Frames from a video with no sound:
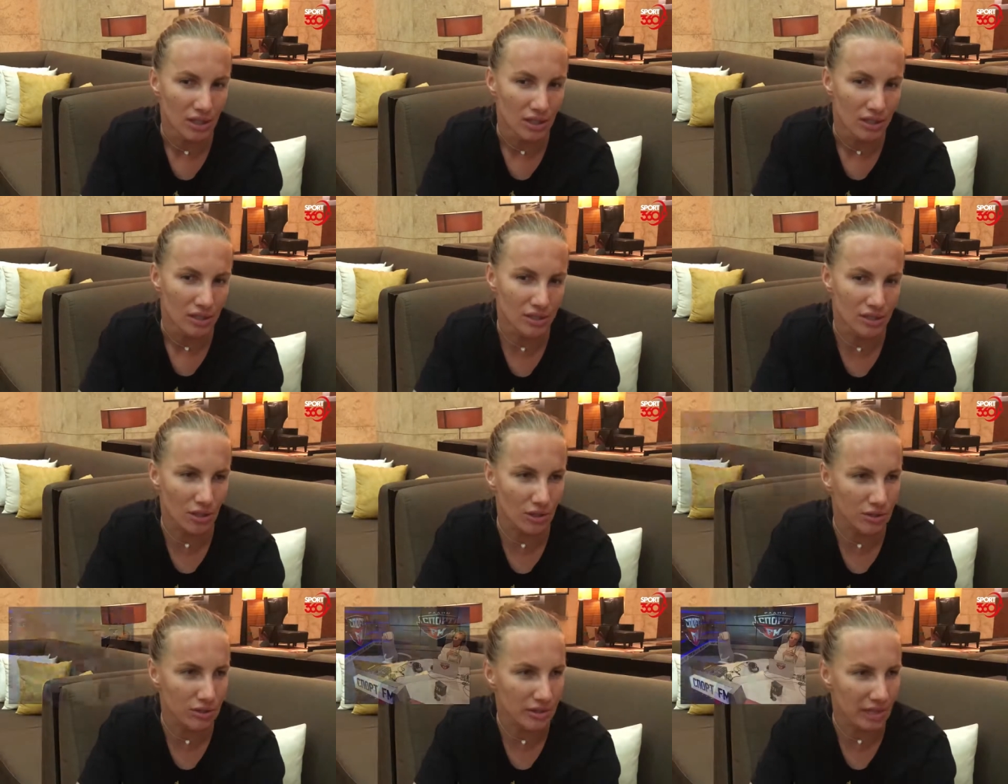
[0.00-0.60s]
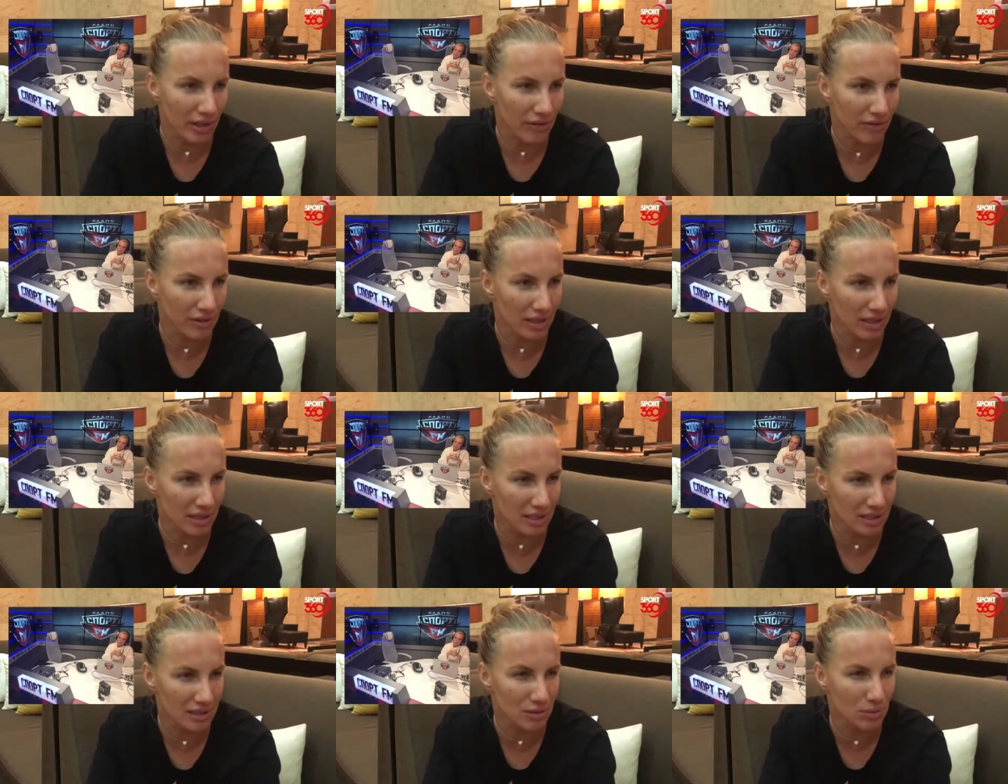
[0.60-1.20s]
So stuff like
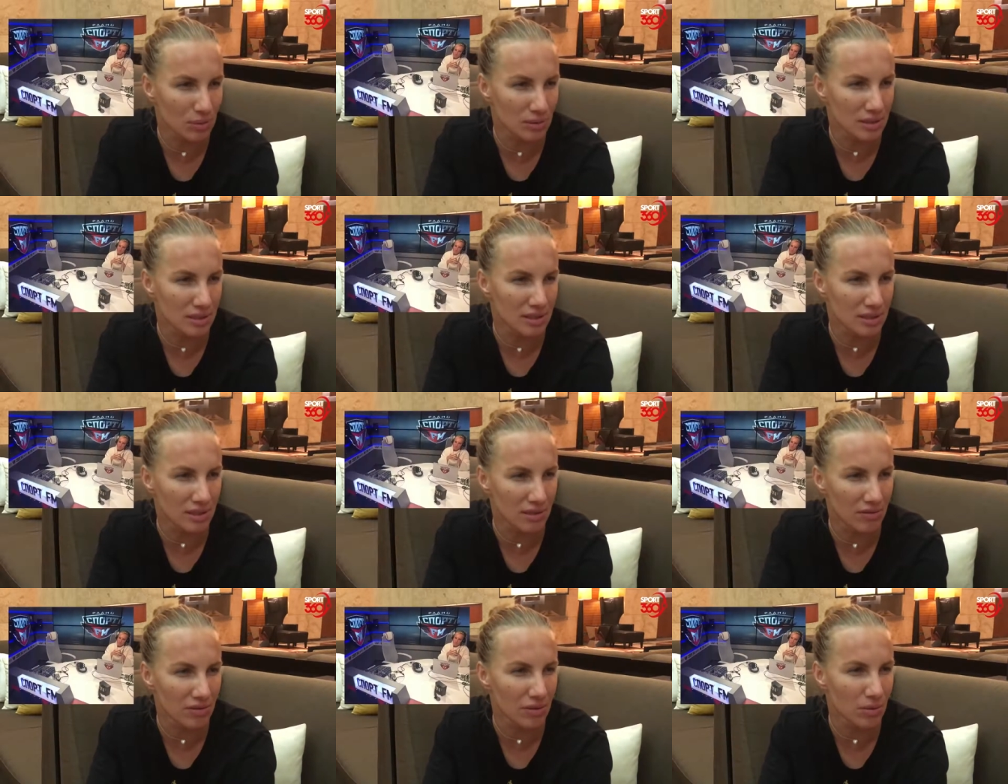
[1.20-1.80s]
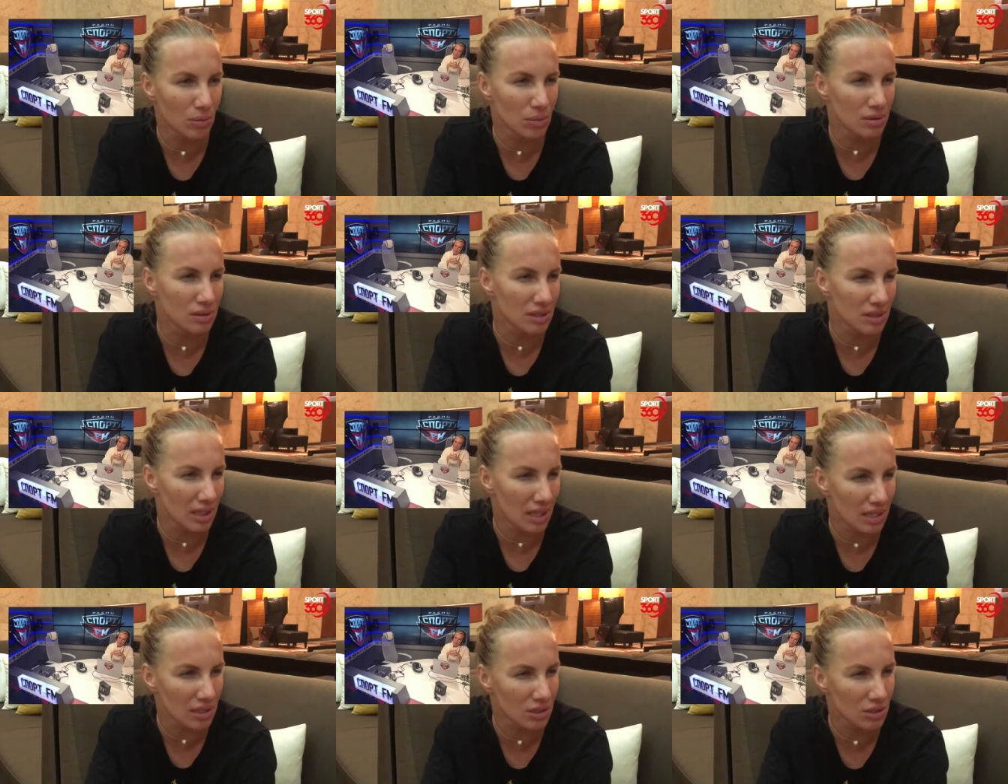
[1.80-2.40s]
this with TV, with
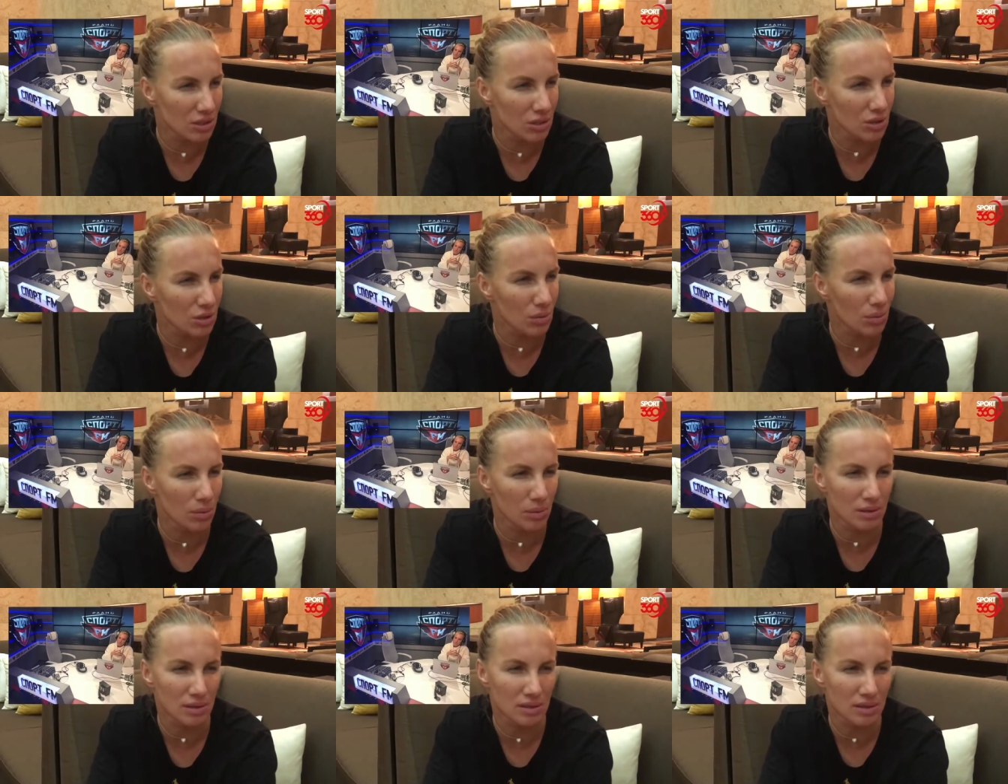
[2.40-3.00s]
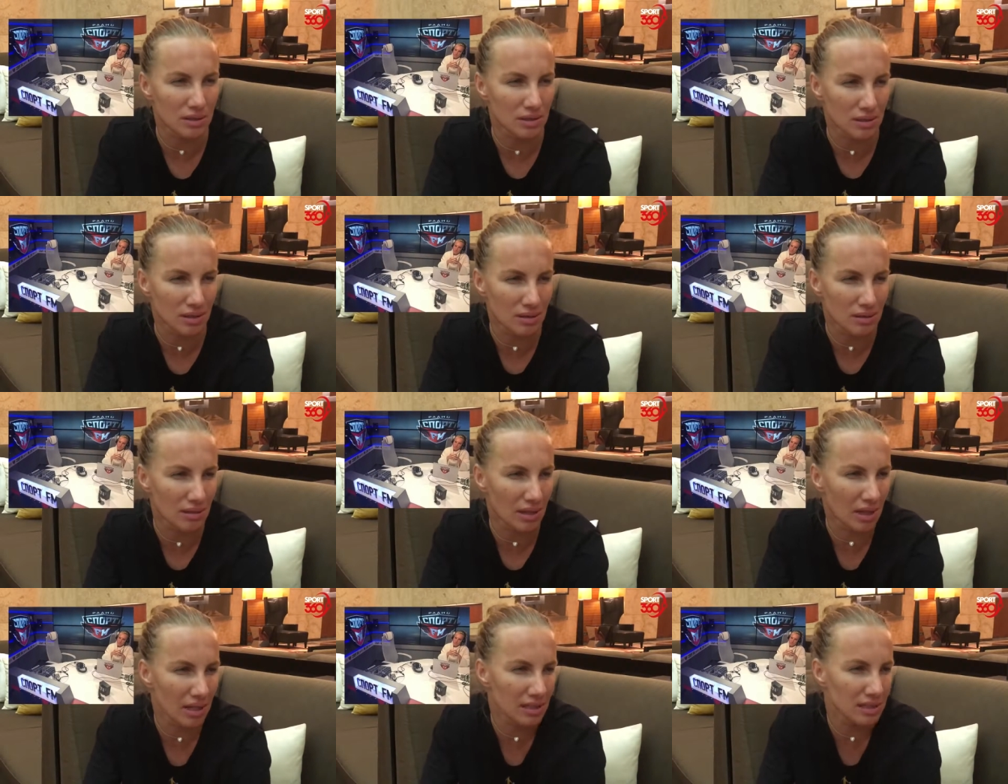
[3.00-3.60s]
radio, with
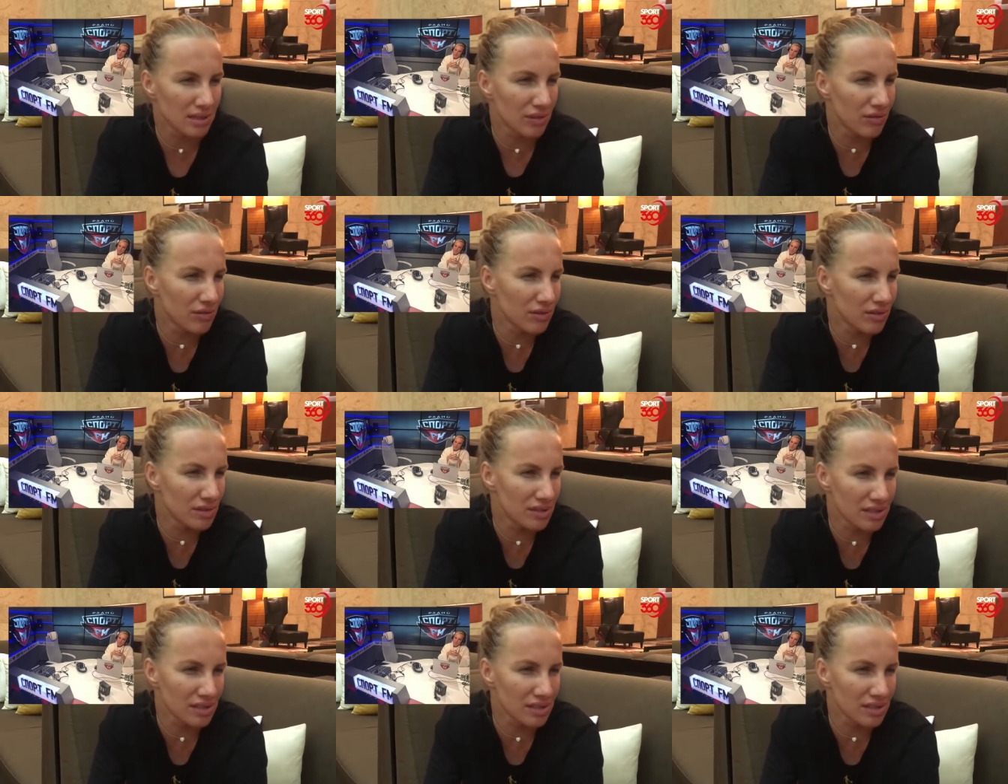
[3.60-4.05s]
like different